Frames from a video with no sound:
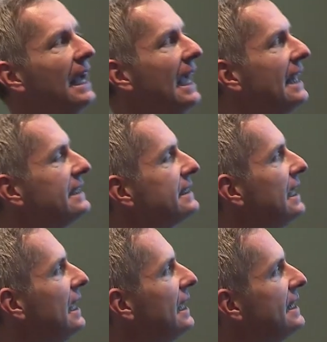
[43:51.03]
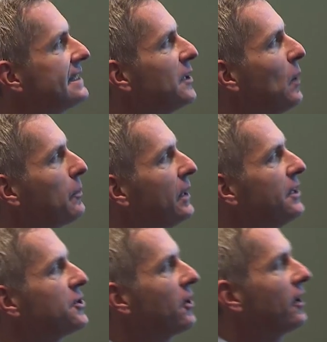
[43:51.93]
And uh, he said, no, I'm
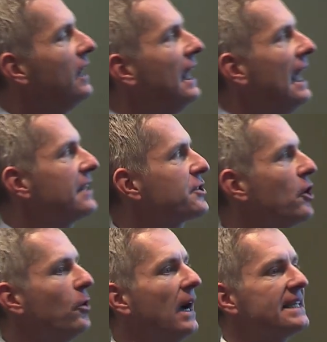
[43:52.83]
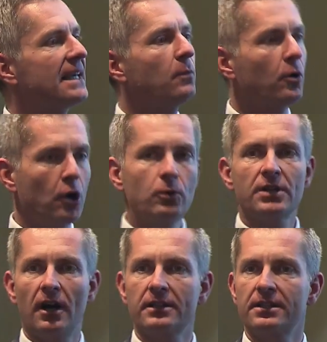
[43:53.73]
pretty sure. And so I said, well, go
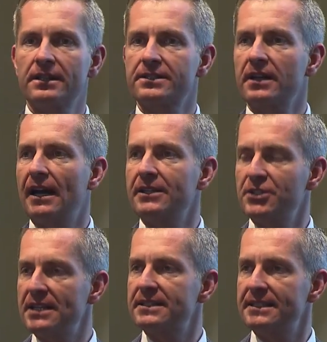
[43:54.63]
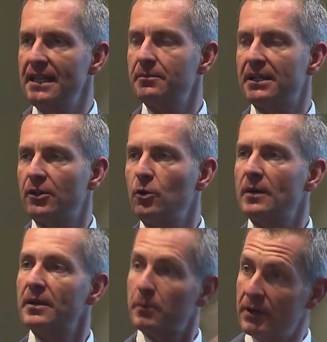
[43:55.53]
talk to this guy, Jason Dittmann, who
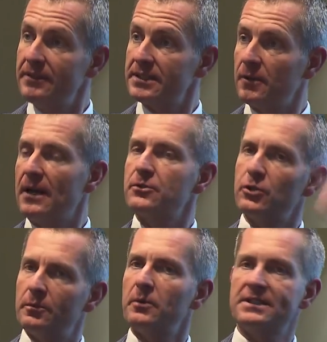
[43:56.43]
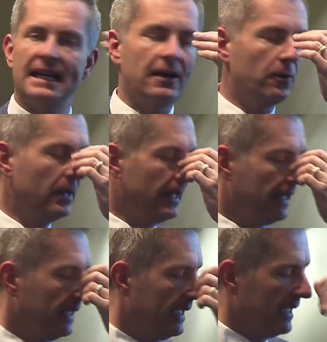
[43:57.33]
had been a previously graduate student but was now
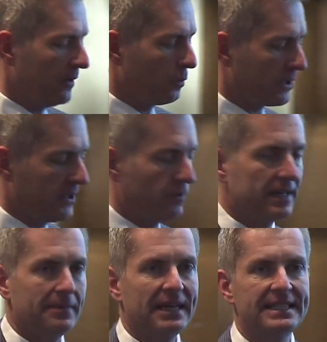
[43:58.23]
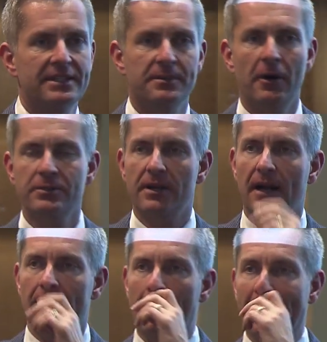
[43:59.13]
uh, working over at MIT as a
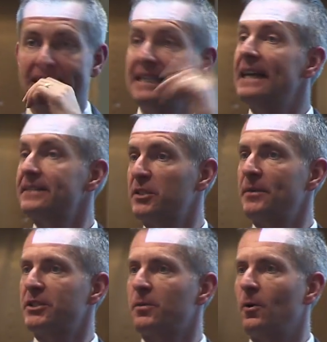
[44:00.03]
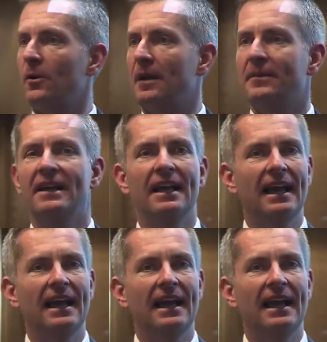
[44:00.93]
postdoc, because he has the Spitzer program.